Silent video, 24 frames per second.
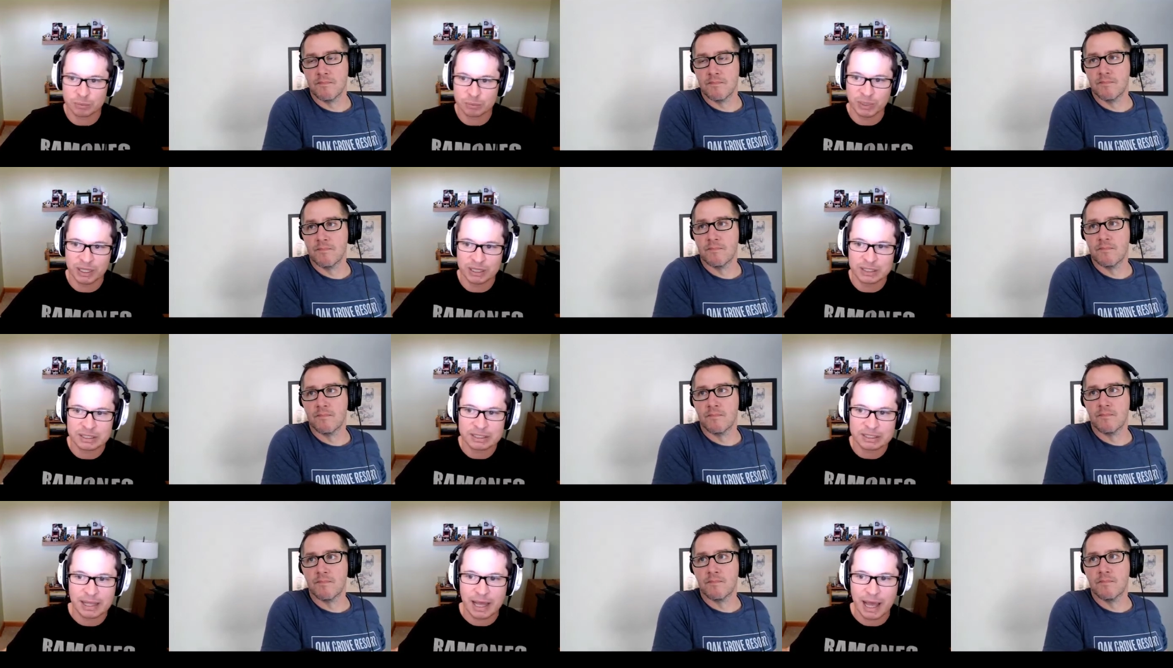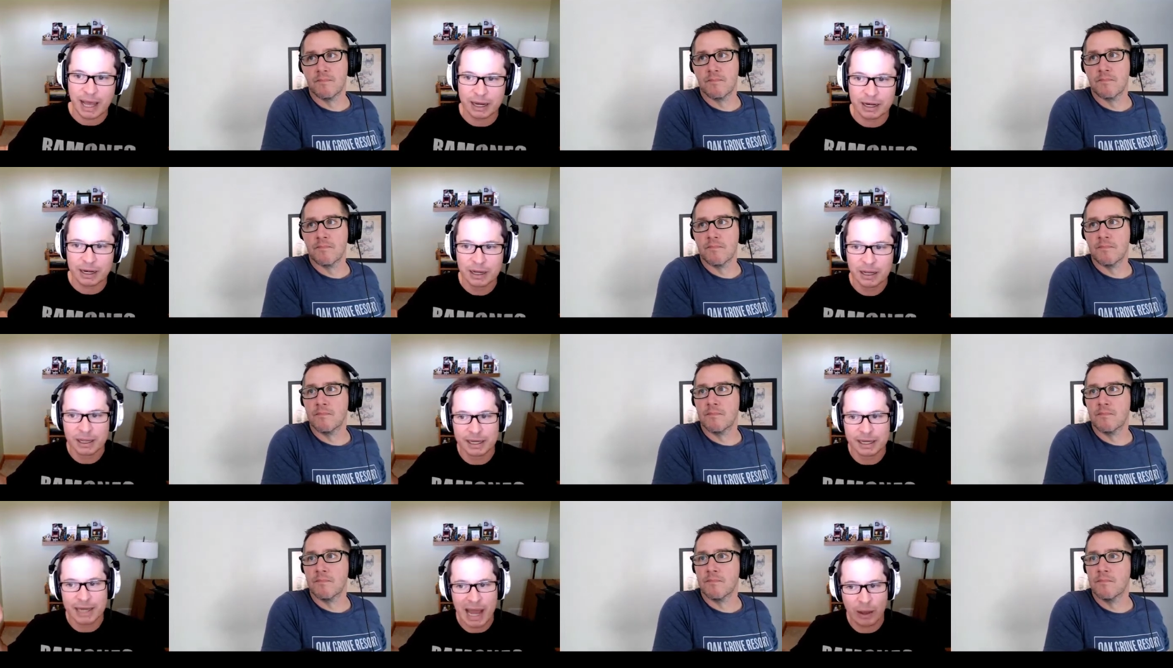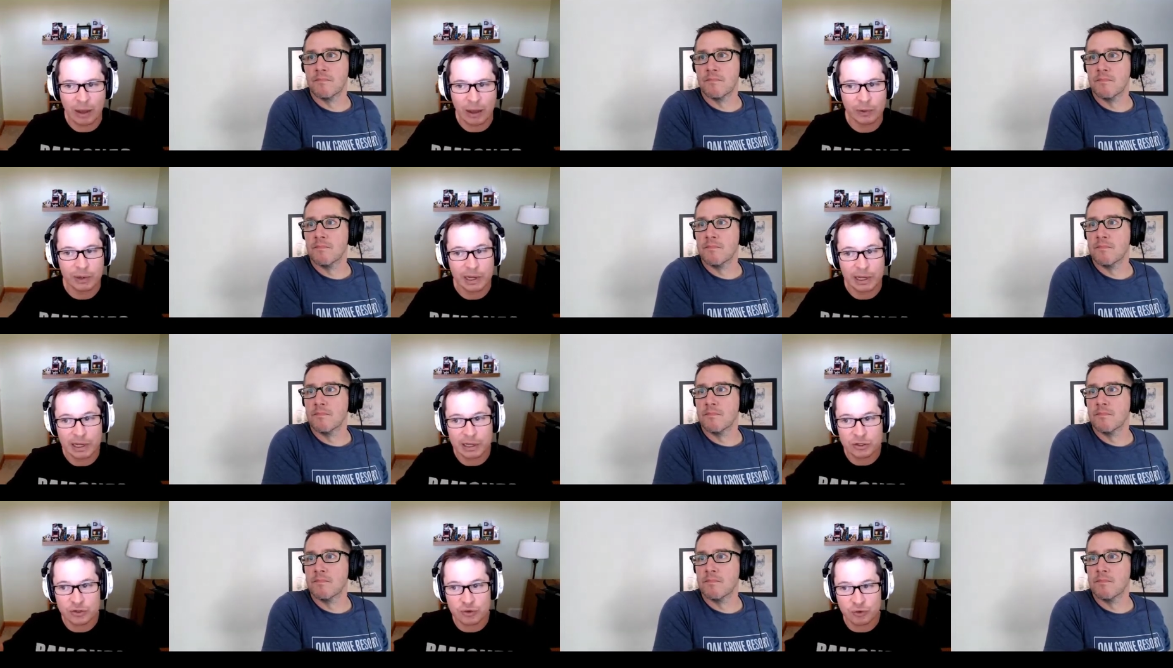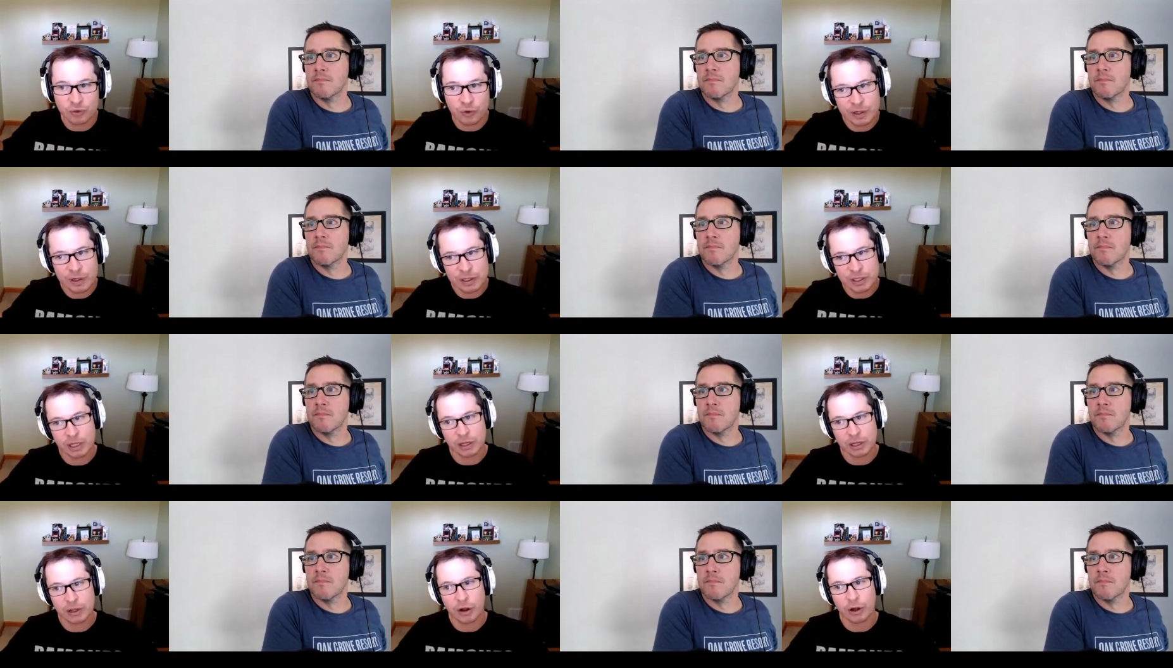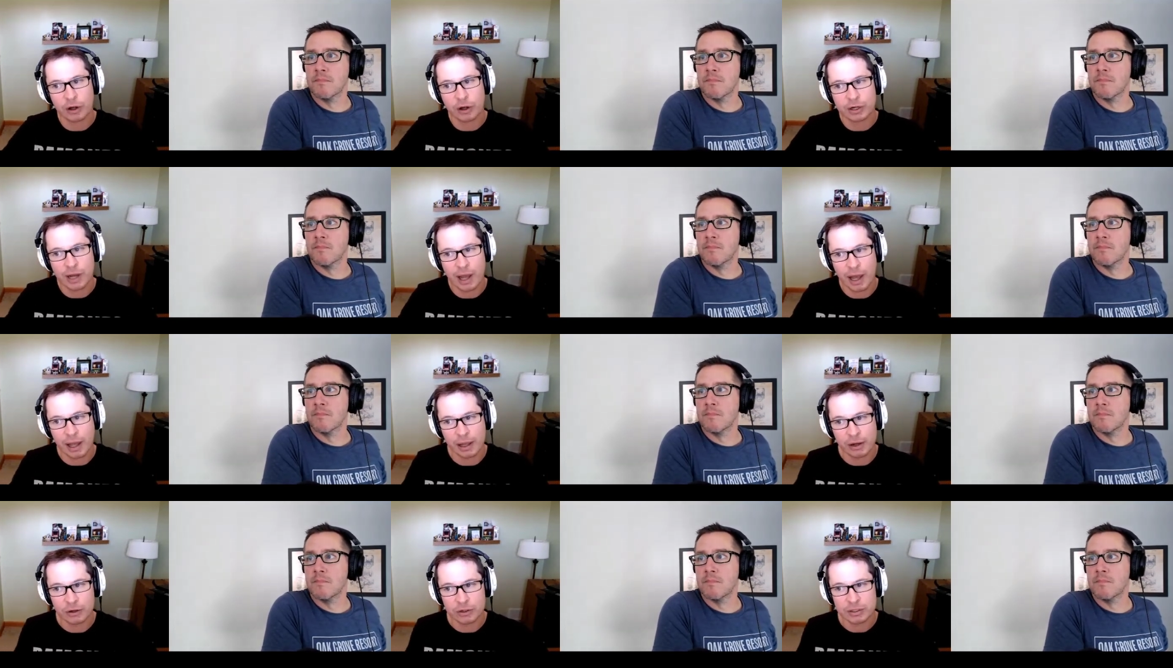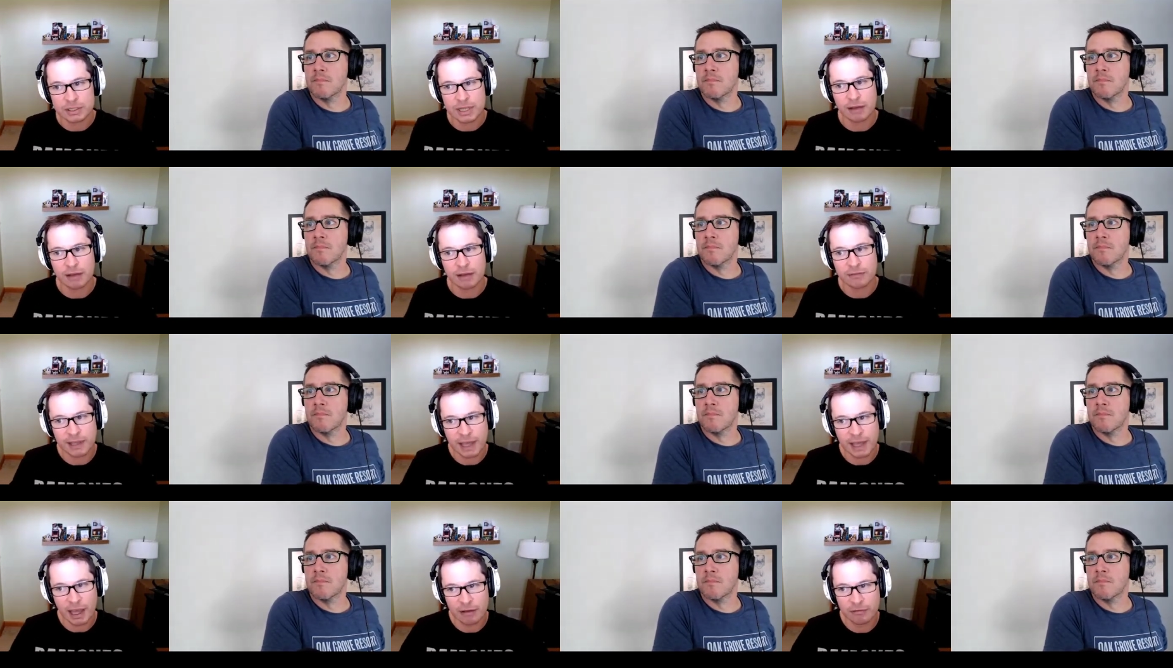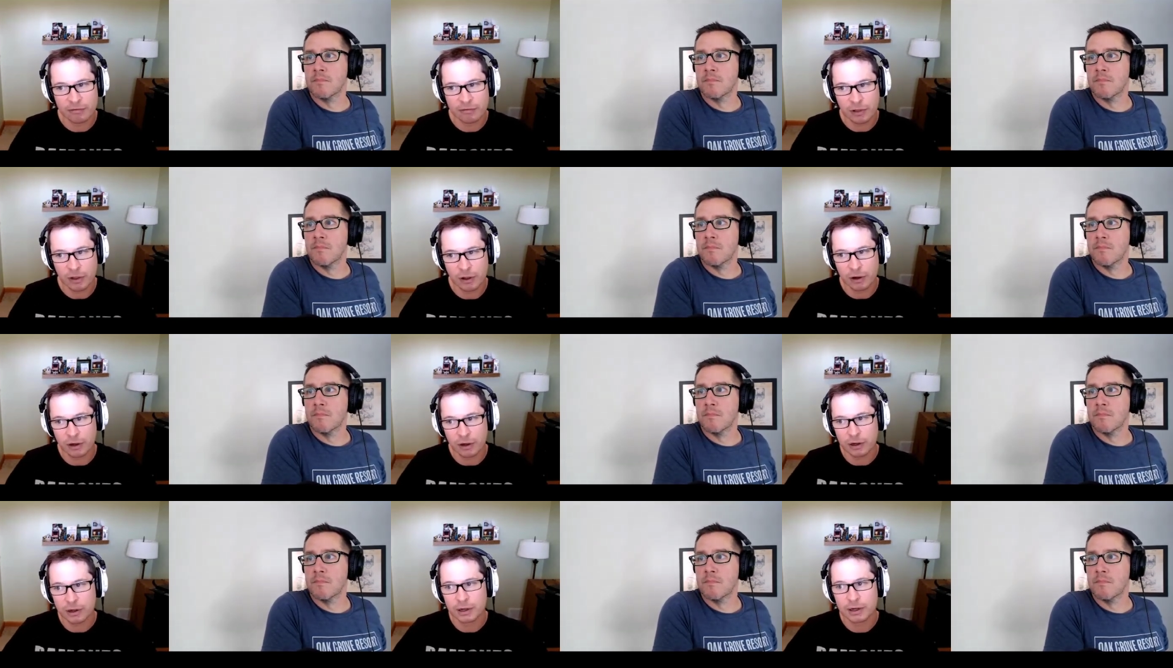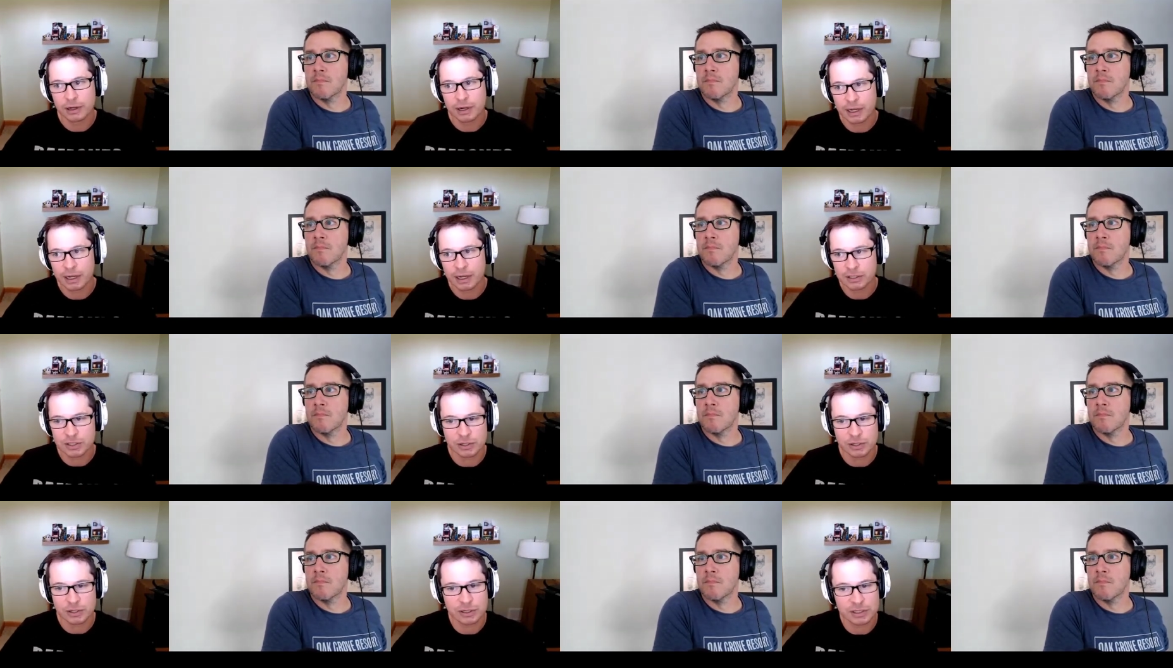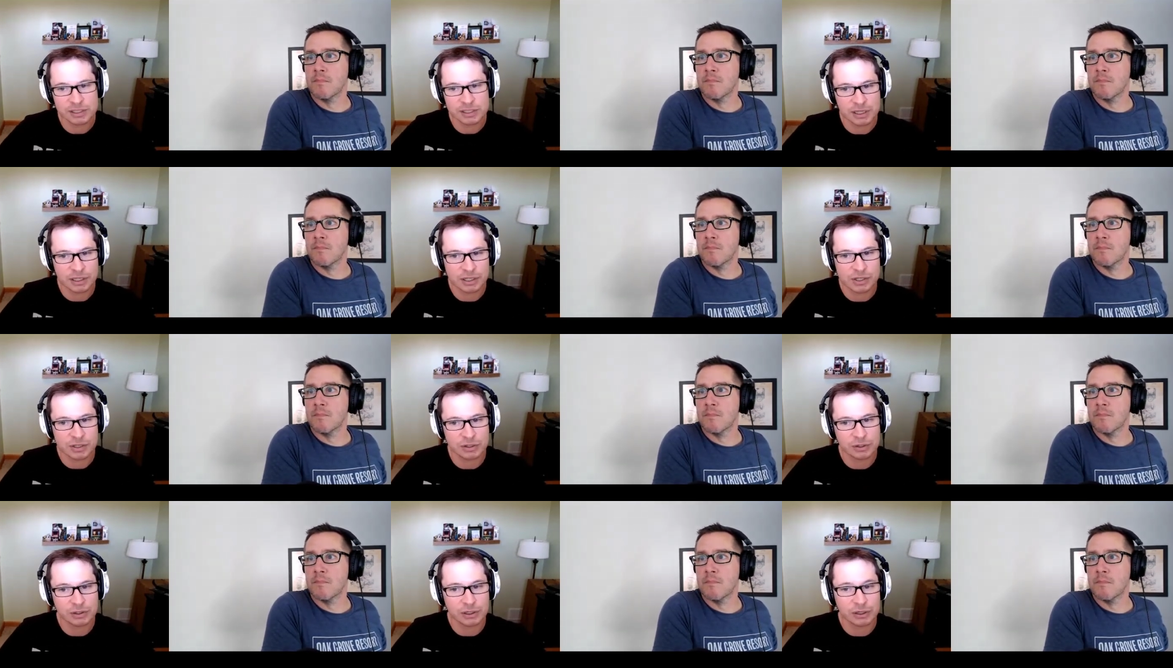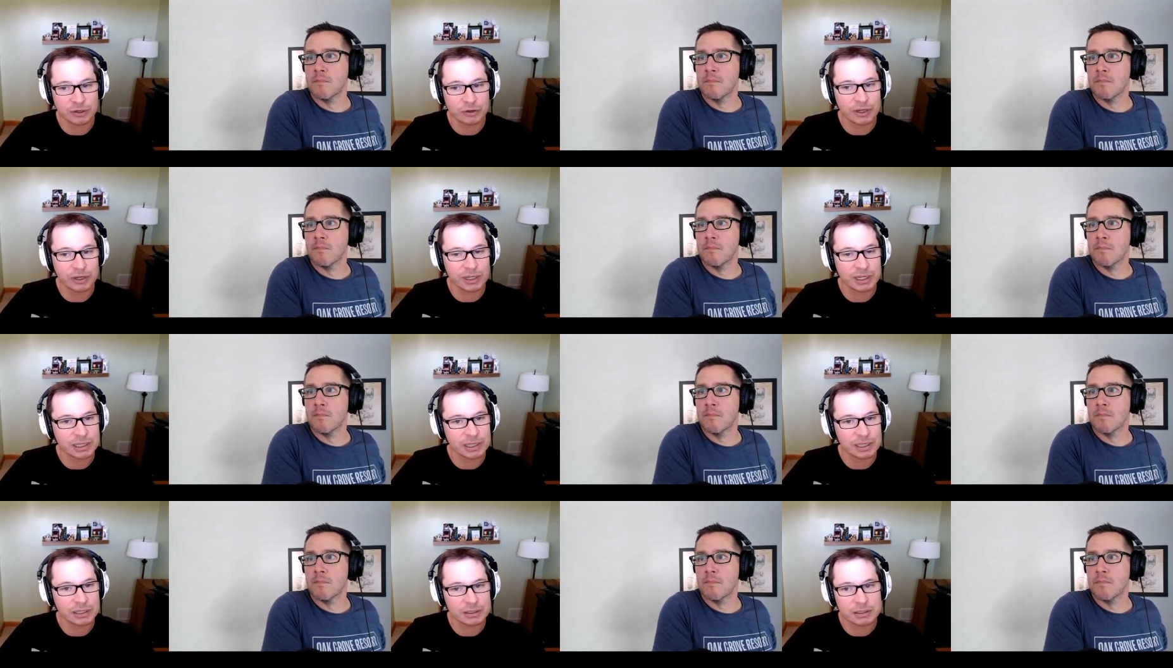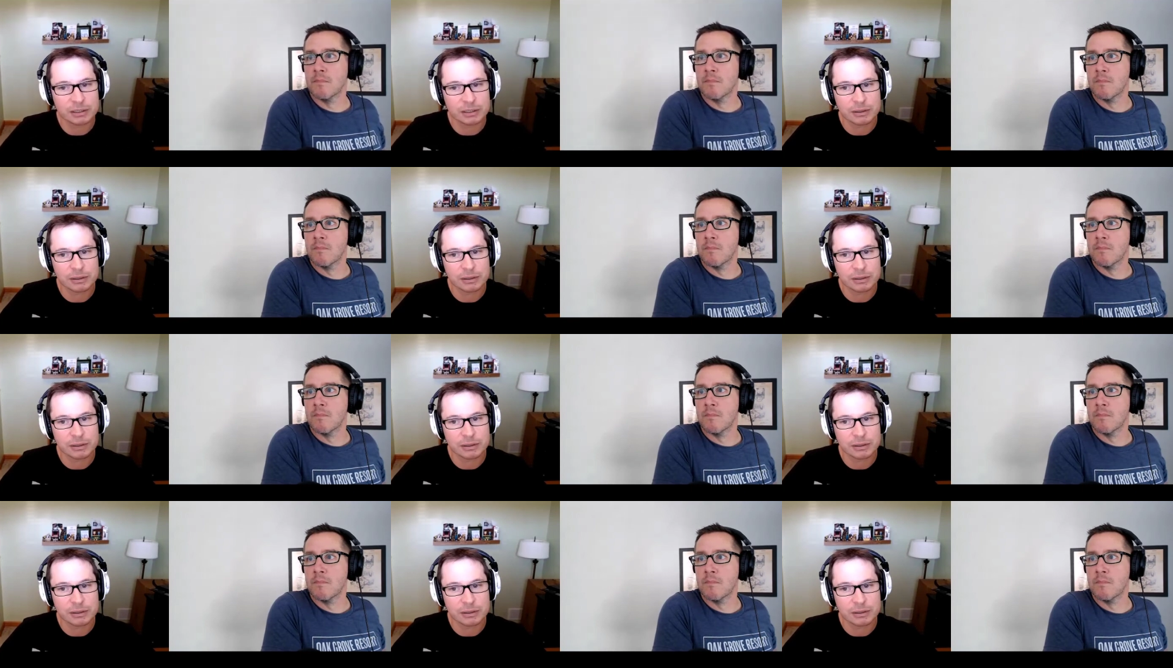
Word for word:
Speaker 1: means that nowadays racing car tires have Kevlar as their essential ingredient.